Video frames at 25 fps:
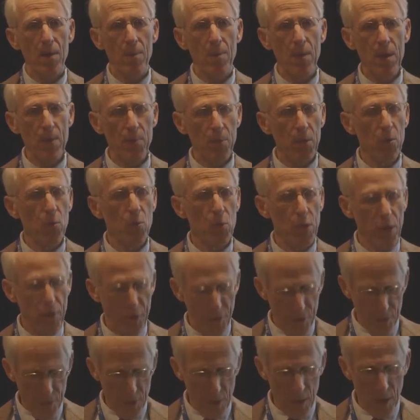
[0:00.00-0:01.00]
people
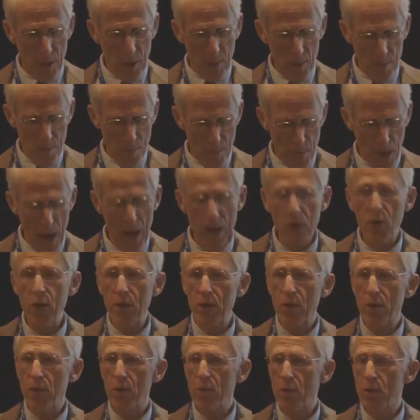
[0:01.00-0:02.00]
with
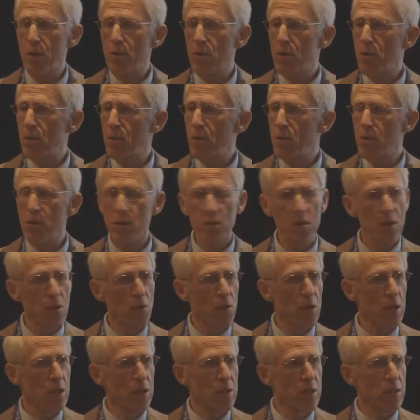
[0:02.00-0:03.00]
moderate to
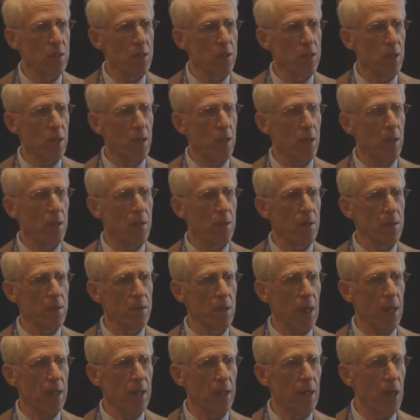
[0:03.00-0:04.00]
serious
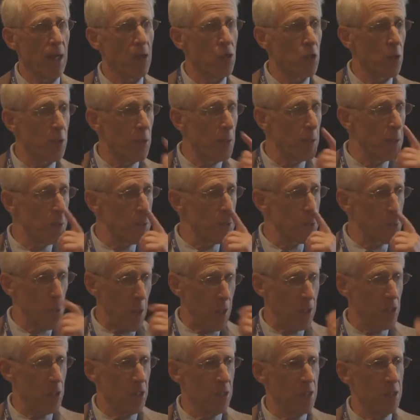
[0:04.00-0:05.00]
psychological
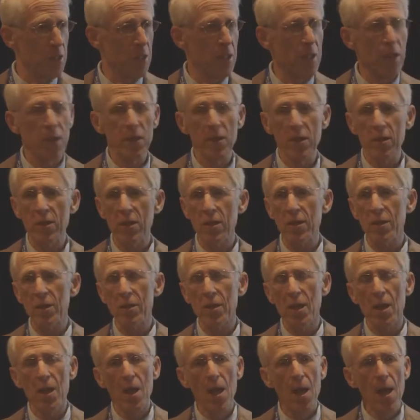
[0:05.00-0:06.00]
stresses and
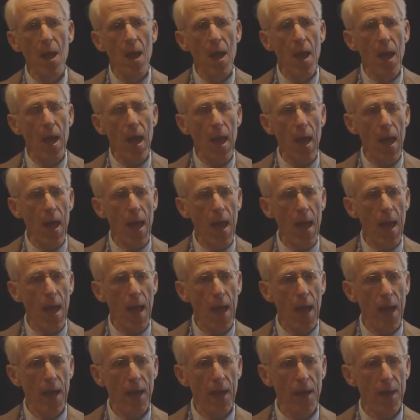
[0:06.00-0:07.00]
illnesses,
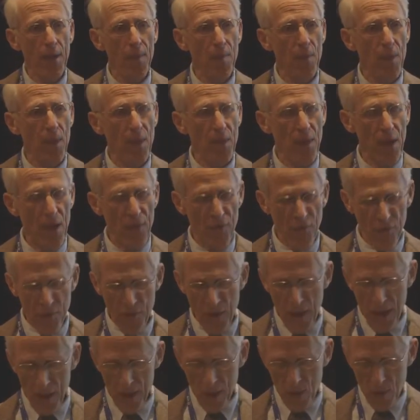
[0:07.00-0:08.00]
and they
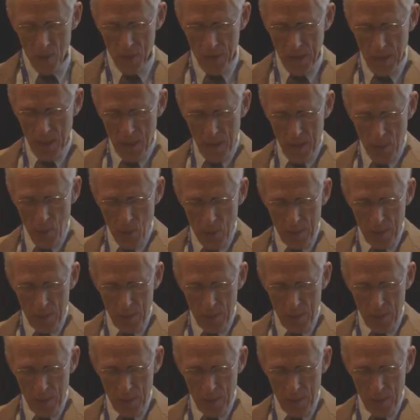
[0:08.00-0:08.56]
followed, they